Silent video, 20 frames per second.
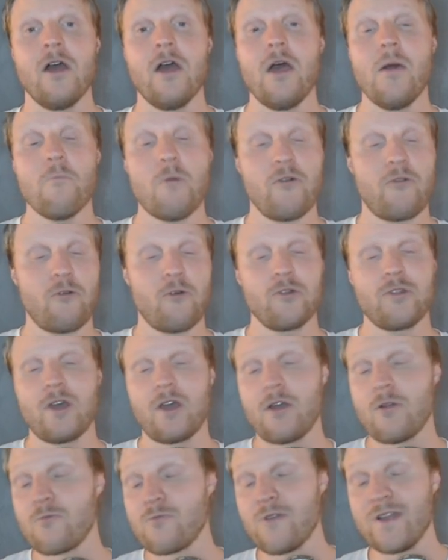But for
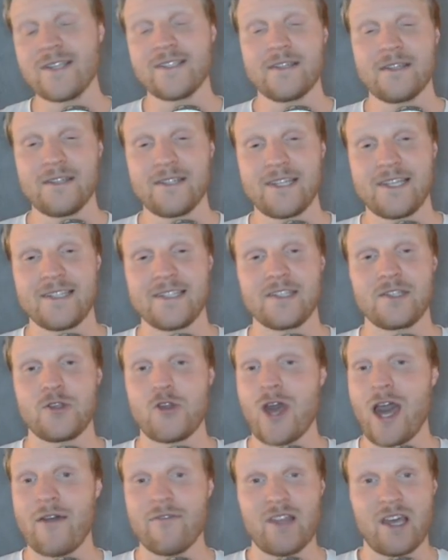the rest of the season, you
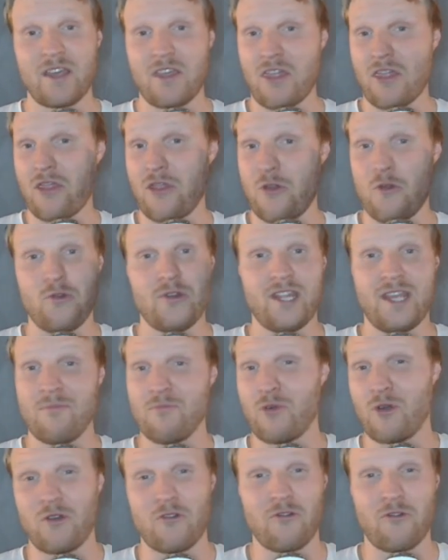have like
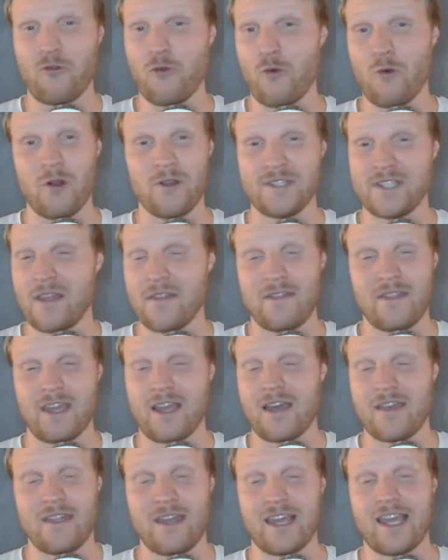13.4 something,
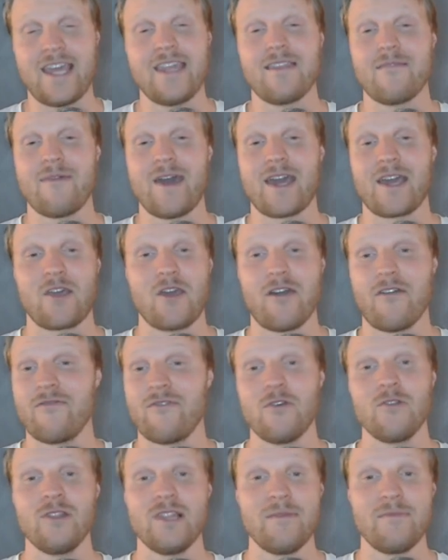I think, in the bank. You have
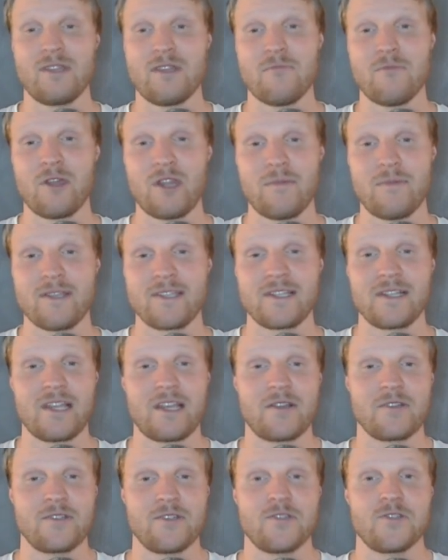unlimited money basically
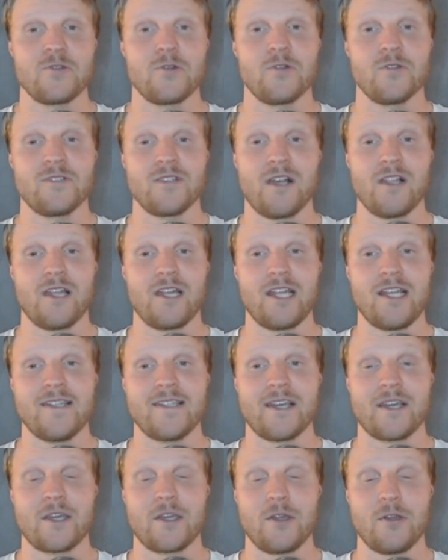because you sold Salah and
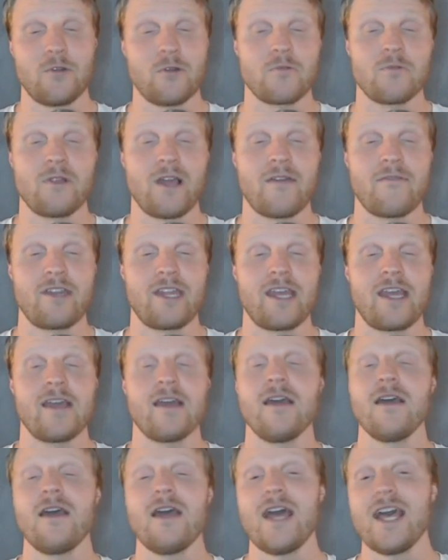Isak and you don't really have any
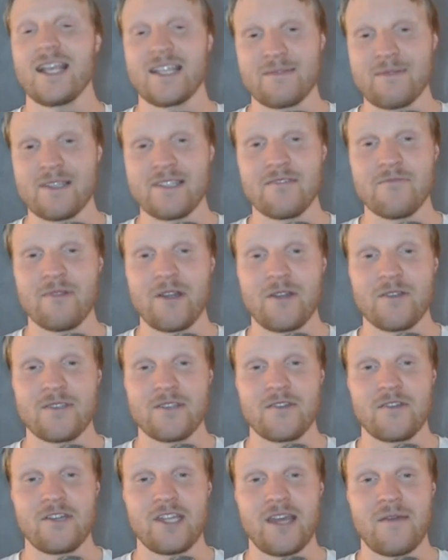expensive players
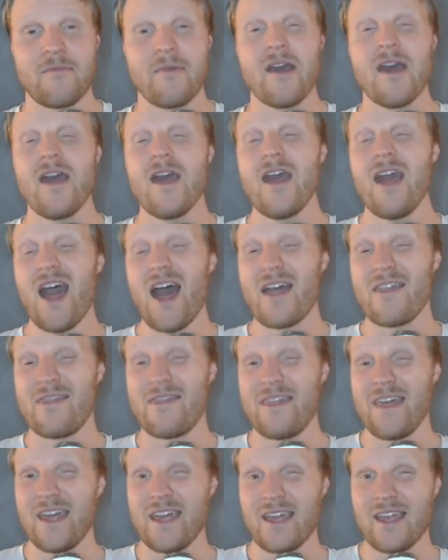in your team. I
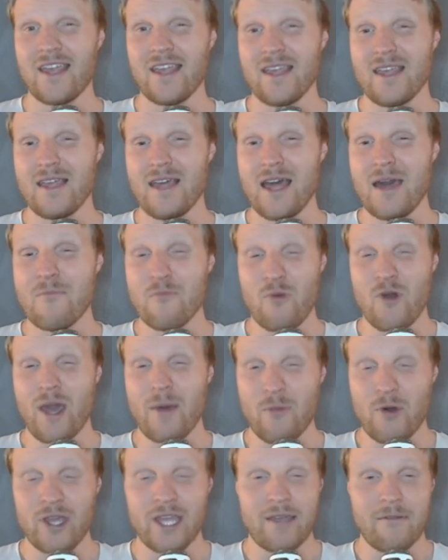think
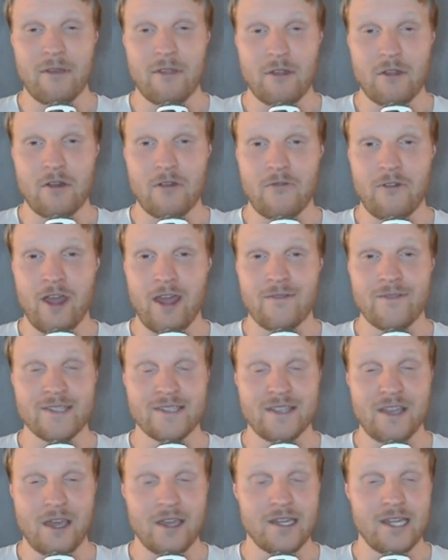Mbuemo in Game Week 35 is
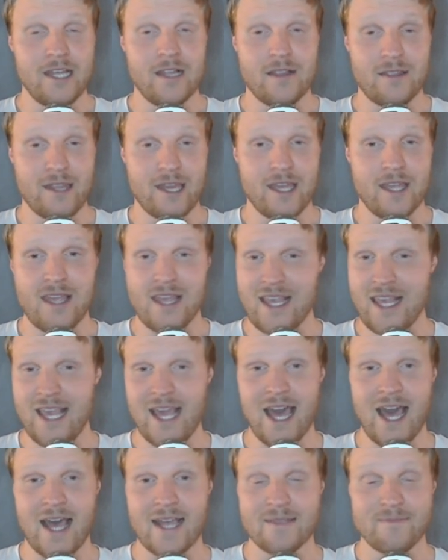the ideal thing. He
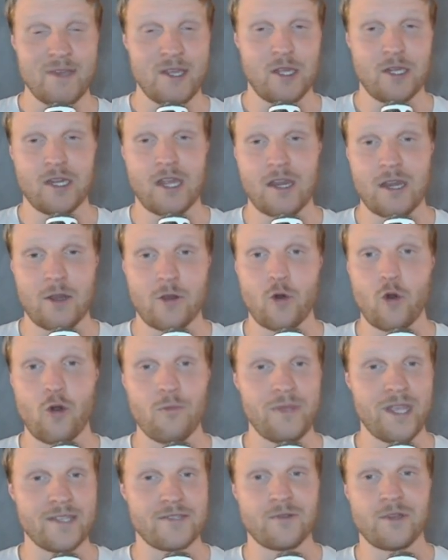has Man United at home.
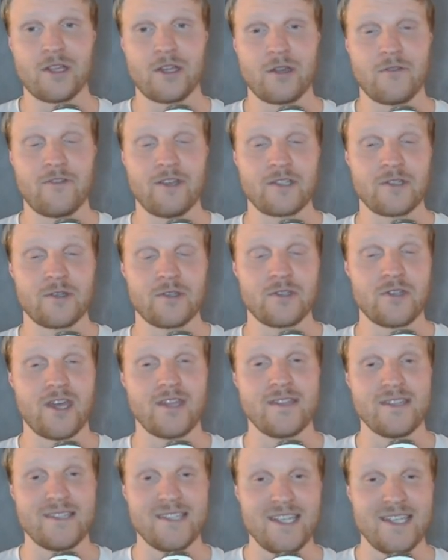He has really good fixtures to
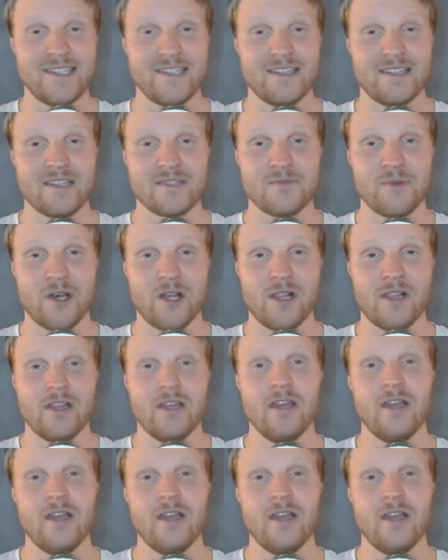end the season as well.